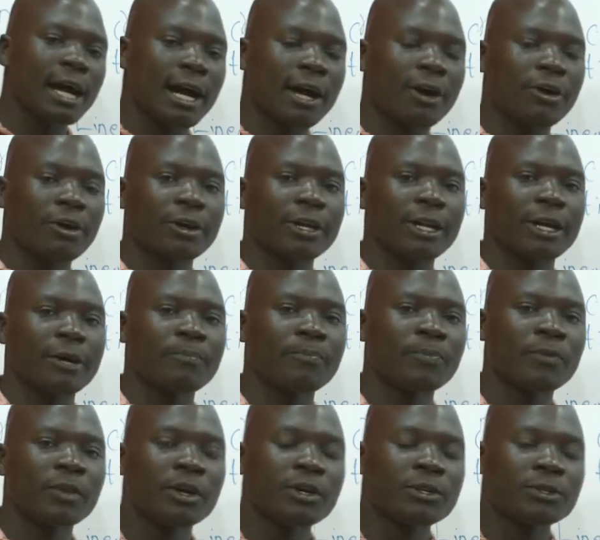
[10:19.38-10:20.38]
a corner.
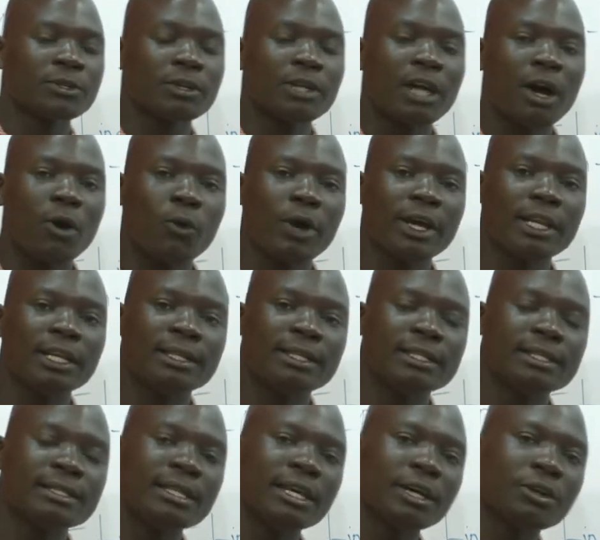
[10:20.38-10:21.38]
So now when it
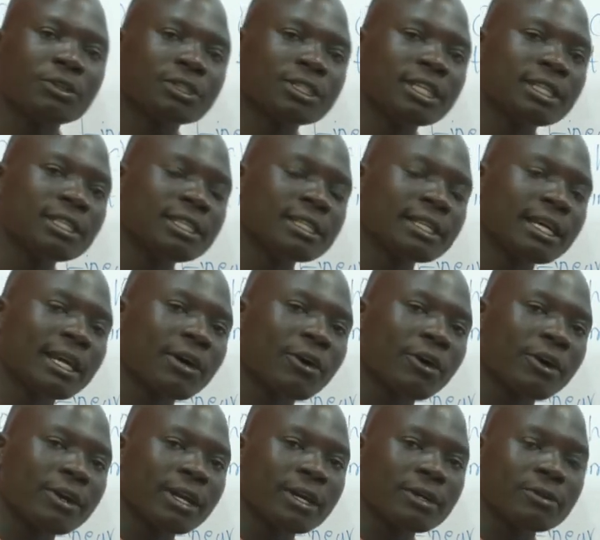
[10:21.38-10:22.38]
is negotiating a
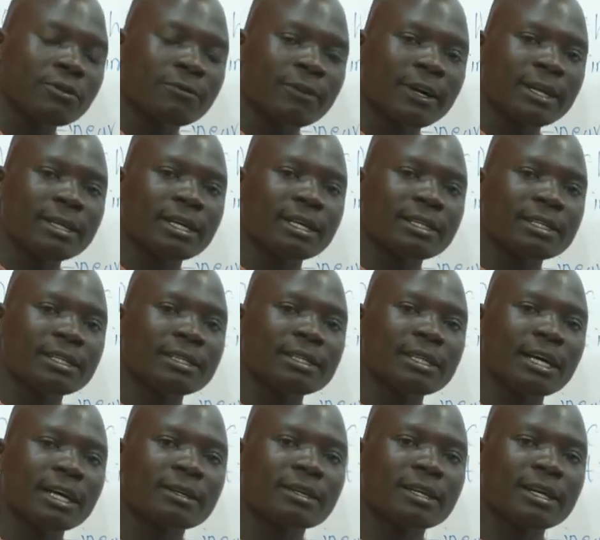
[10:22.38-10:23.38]
corner, you find that in
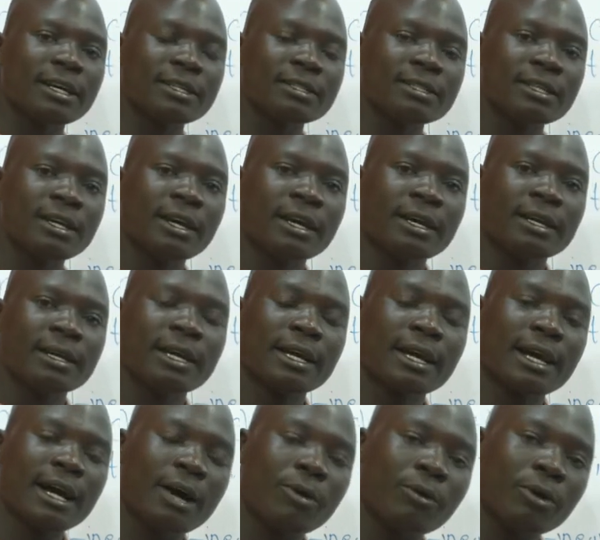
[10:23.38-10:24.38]
that case the
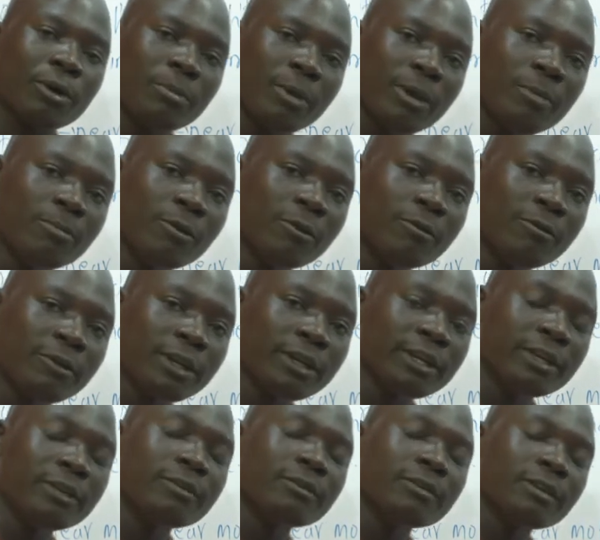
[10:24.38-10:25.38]
car will be
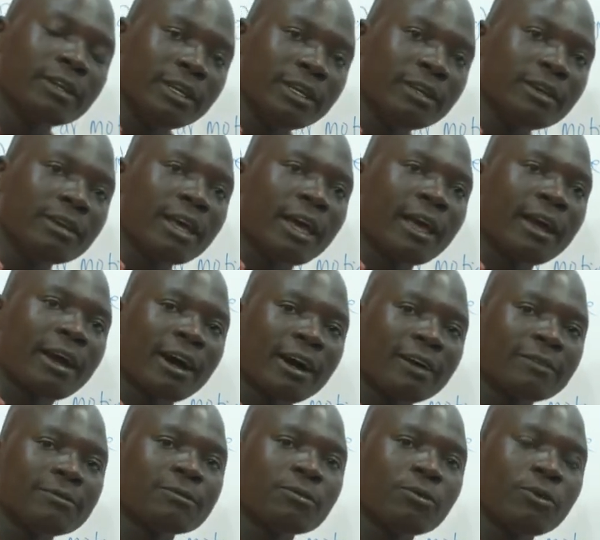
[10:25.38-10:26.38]
moving in a
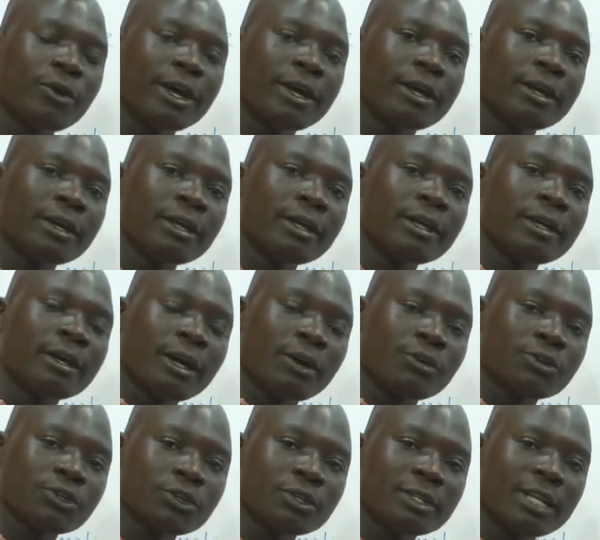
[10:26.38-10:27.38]
curved way.
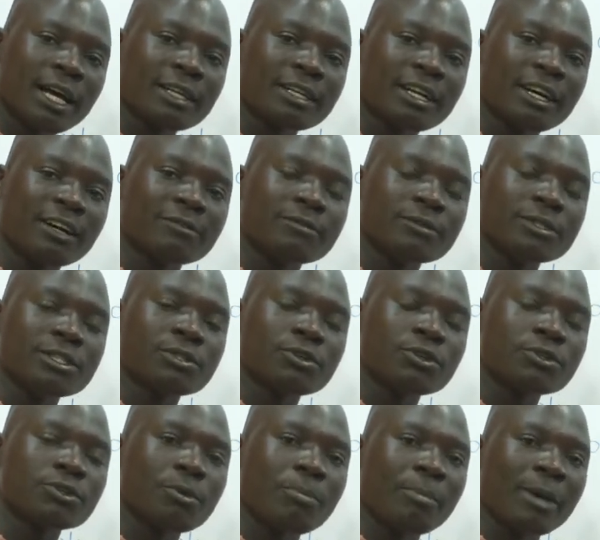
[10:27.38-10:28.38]
So that curve is
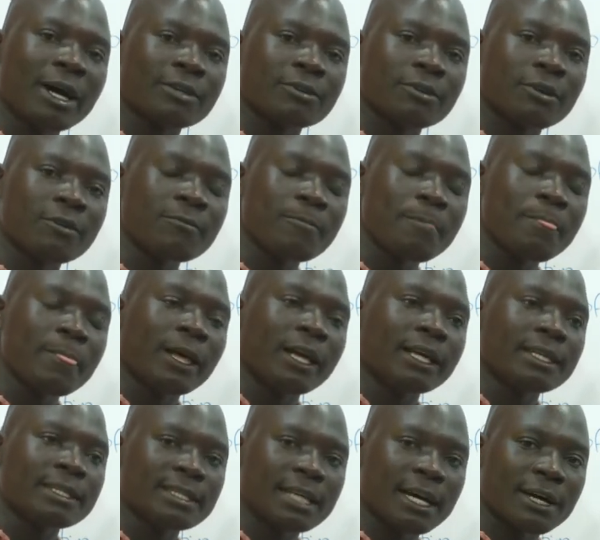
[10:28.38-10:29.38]
also part of a
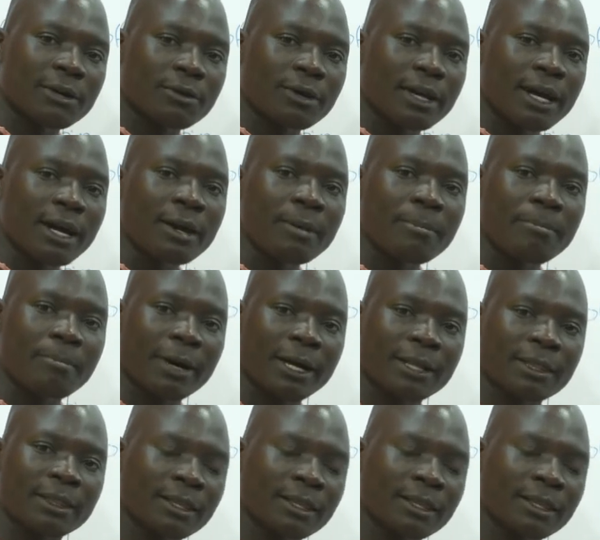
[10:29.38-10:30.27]
circular path.